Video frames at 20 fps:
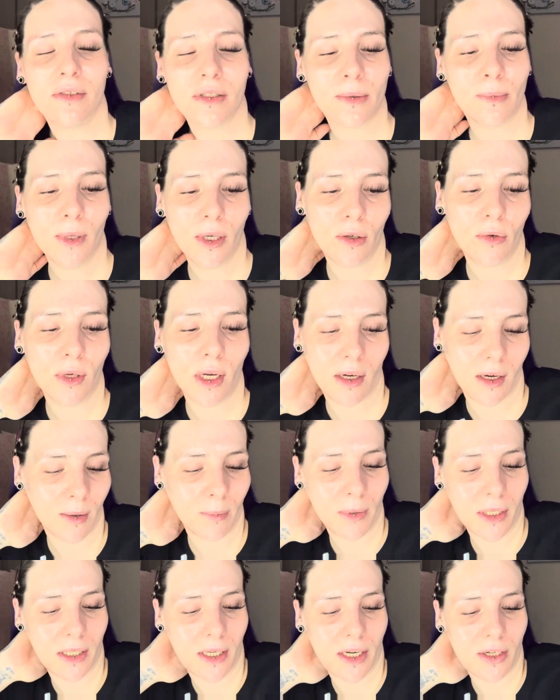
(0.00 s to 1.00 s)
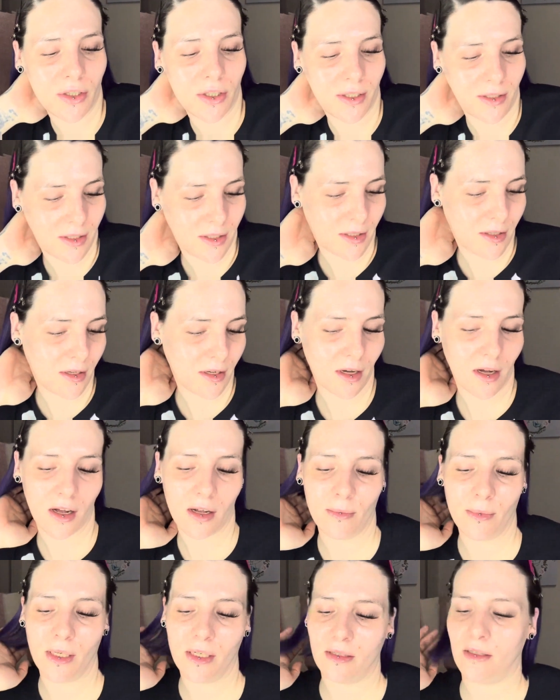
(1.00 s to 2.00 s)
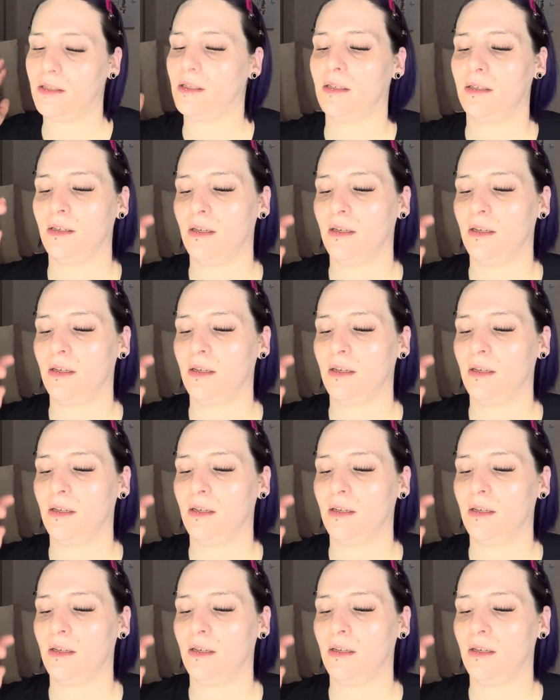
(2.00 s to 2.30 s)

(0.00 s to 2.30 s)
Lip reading: some good recommendations in the comments.